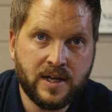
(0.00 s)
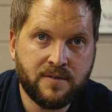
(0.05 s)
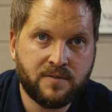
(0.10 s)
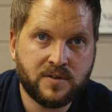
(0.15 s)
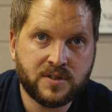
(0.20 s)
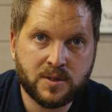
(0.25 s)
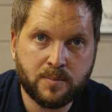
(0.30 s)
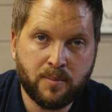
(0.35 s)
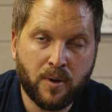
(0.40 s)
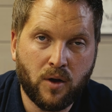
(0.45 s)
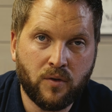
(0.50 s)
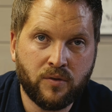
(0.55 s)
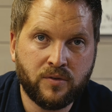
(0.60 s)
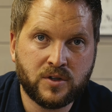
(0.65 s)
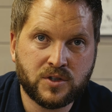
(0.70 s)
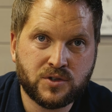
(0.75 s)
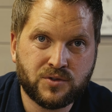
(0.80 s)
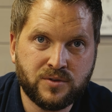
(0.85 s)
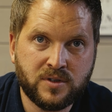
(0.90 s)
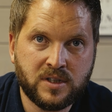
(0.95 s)
If it's a pond
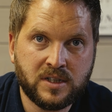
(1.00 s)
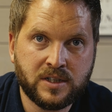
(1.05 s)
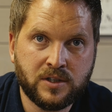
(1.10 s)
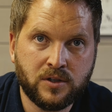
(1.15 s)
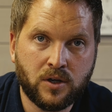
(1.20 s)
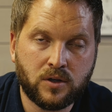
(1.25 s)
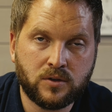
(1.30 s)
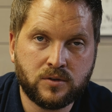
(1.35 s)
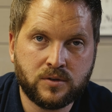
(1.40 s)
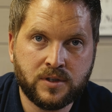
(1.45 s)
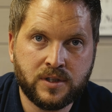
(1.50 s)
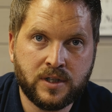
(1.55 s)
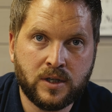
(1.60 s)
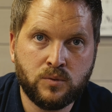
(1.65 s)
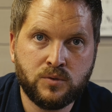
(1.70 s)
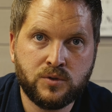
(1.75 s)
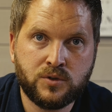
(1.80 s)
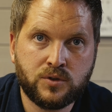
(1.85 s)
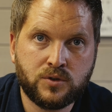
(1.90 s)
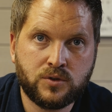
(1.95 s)
that's really not, you
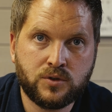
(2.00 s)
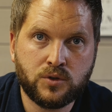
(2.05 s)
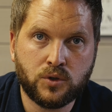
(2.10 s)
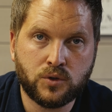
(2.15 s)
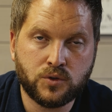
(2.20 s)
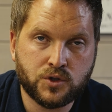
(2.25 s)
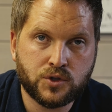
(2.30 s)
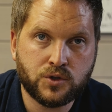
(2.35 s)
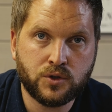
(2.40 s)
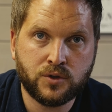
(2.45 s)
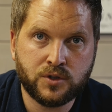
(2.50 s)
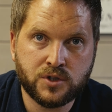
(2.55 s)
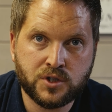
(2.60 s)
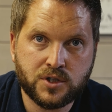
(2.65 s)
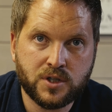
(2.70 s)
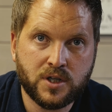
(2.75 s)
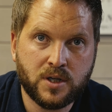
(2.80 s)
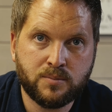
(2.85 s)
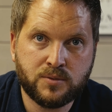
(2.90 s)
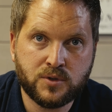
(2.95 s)
know, touched or
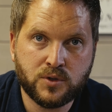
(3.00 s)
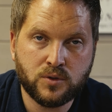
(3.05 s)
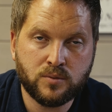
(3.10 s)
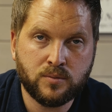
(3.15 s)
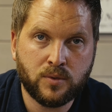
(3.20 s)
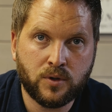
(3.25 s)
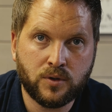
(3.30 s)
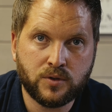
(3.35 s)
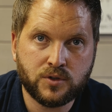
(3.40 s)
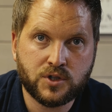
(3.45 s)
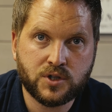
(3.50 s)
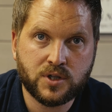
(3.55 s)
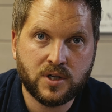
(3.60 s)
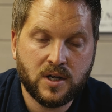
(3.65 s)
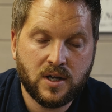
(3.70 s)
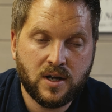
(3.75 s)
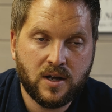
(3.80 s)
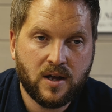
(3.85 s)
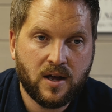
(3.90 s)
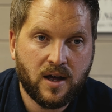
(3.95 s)
disturbed too much,
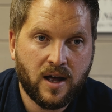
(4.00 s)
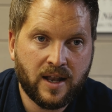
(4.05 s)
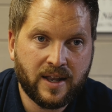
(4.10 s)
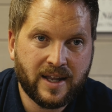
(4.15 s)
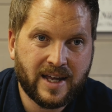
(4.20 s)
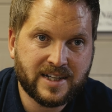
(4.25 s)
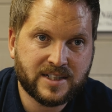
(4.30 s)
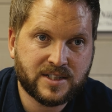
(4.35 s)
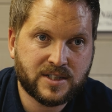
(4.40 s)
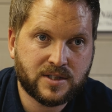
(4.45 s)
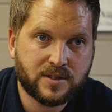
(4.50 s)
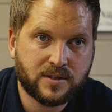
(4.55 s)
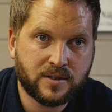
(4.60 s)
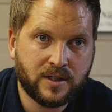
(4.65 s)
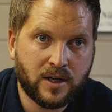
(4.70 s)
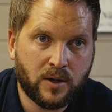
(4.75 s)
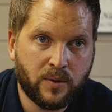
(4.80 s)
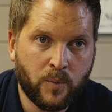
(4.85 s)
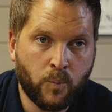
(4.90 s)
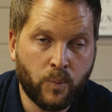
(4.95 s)
unless, you
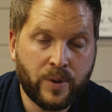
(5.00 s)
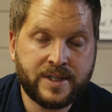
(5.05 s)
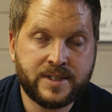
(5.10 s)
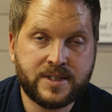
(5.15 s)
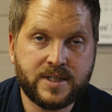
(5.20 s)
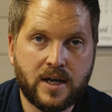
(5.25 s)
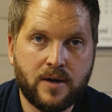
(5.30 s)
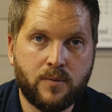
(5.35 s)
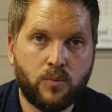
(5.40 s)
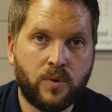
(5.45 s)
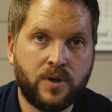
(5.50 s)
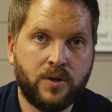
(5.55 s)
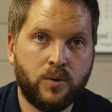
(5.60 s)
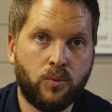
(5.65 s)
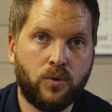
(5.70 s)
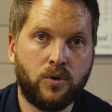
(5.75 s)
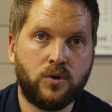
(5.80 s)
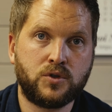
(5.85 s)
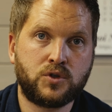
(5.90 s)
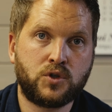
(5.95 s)
know, in winter when the
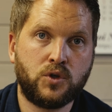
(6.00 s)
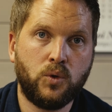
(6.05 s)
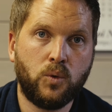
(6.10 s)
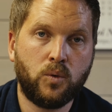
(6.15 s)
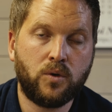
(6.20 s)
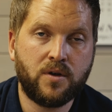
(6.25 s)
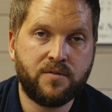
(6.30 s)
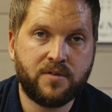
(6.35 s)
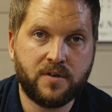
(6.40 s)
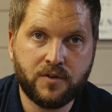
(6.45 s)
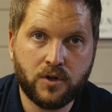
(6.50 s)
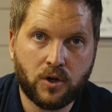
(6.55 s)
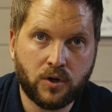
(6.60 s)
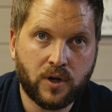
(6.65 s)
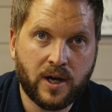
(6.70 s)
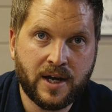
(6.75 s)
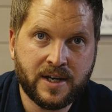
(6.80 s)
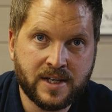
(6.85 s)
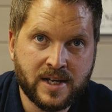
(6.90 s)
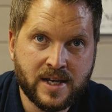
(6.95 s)
water's cooler, if you've not
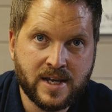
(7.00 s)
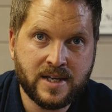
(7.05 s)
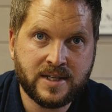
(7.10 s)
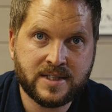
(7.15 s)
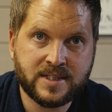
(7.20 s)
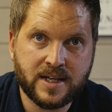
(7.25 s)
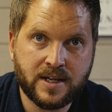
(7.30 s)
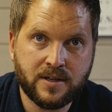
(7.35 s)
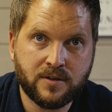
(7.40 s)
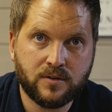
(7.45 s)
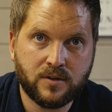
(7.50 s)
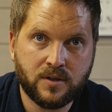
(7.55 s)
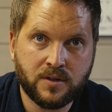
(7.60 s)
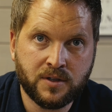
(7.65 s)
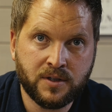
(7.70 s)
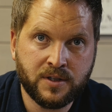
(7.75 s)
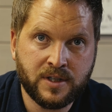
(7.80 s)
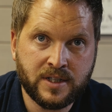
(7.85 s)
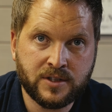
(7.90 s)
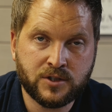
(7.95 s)
got any heating
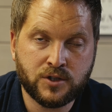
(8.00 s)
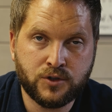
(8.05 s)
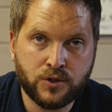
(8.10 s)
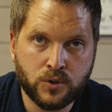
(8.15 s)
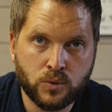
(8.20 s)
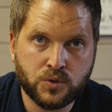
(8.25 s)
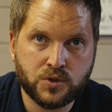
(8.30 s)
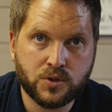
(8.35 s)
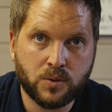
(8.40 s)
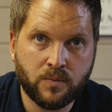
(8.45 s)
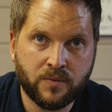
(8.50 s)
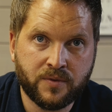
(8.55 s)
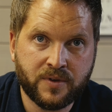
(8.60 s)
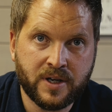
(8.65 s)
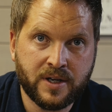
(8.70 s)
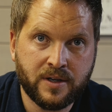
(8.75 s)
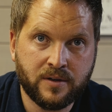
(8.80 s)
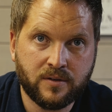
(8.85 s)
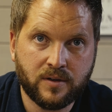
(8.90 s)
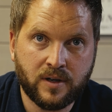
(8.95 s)
and you need to do
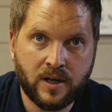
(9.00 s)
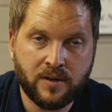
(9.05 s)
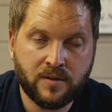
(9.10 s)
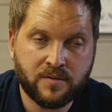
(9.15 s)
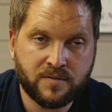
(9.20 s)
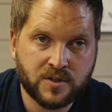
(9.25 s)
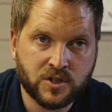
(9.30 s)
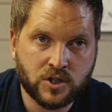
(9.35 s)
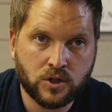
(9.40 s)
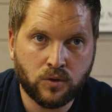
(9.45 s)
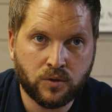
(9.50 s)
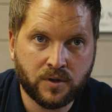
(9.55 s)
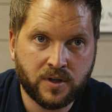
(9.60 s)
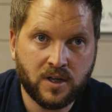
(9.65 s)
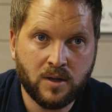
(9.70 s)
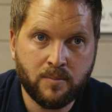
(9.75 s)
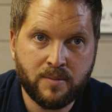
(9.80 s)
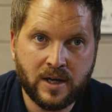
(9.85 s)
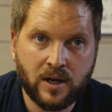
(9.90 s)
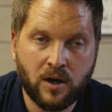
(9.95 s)
something, the fish are
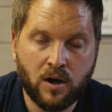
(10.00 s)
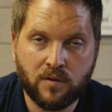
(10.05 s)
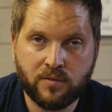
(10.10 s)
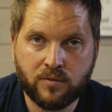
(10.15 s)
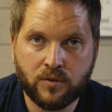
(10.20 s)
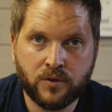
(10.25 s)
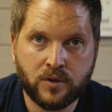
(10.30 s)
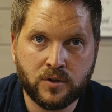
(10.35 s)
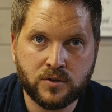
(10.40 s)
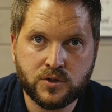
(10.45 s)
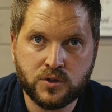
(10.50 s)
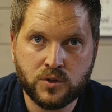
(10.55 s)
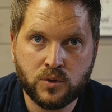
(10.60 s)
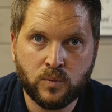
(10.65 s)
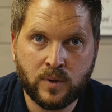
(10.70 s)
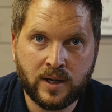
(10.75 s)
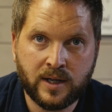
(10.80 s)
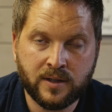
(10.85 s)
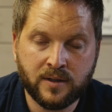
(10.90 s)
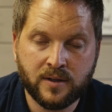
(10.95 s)
looking a bit off or not too
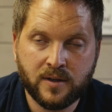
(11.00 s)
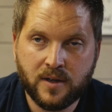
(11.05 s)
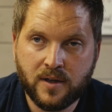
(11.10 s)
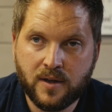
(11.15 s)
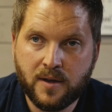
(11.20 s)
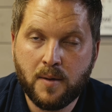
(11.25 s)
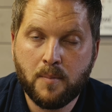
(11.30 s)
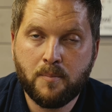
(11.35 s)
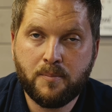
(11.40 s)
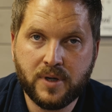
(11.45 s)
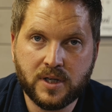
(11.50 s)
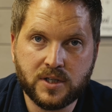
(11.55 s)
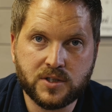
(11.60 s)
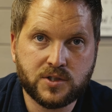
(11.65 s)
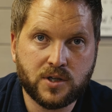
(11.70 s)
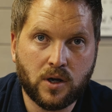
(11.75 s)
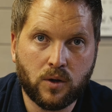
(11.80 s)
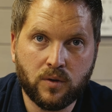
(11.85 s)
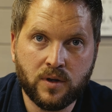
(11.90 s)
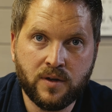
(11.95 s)
well, a bit of
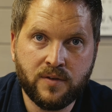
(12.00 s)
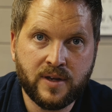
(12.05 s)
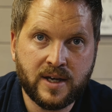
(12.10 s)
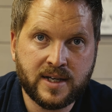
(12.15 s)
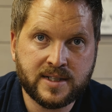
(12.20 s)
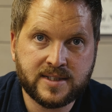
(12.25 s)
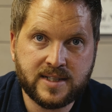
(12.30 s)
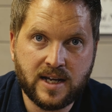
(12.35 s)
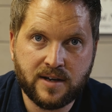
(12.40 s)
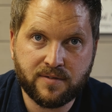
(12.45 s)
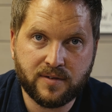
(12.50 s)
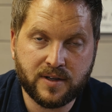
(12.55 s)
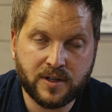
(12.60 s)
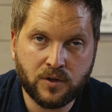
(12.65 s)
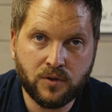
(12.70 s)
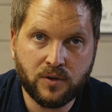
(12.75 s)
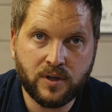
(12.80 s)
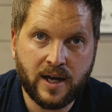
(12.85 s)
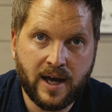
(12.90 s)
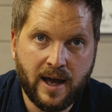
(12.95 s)
salt in there is
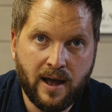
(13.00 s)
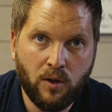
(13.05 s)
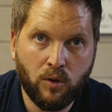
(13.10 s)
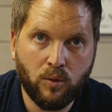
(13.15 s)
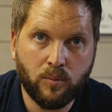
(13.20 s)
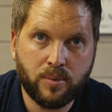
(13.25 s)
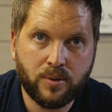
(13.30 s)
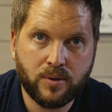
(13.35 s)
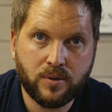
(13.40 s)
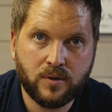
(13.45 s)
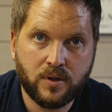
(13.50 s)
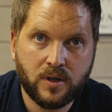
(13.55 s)
definitely going to help.